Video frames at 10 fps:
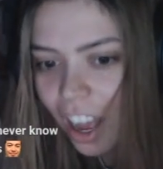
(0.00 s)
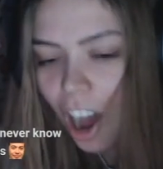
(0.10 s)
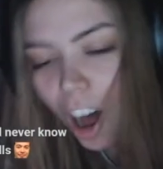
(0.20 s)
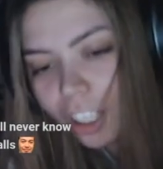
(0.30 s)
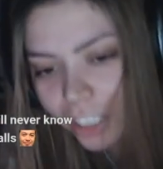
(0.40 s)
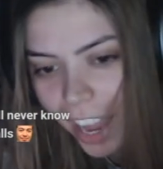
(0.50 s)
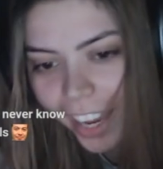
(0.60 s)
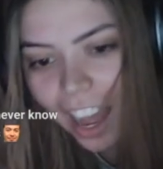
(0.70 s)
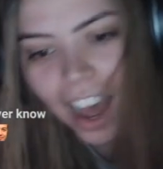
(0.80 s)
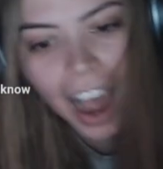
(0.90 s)

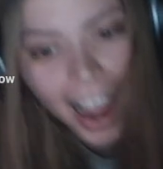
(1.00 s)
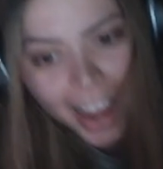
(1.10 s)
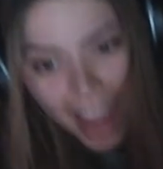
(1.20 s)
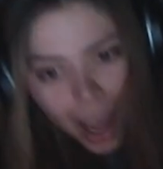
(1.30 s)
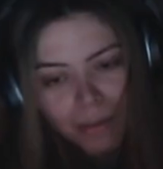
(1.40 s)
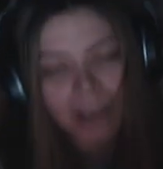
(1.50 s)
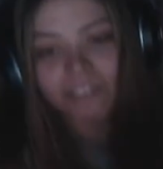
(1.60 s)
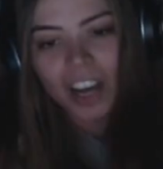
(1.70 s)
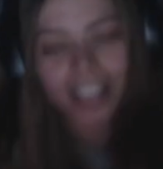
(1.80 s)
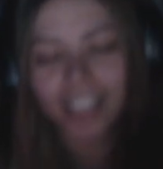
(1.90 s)
Like I am a
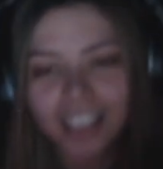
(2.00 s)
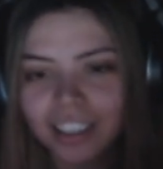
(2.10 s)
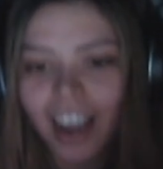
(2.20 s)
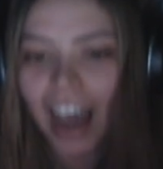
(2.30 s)
fucking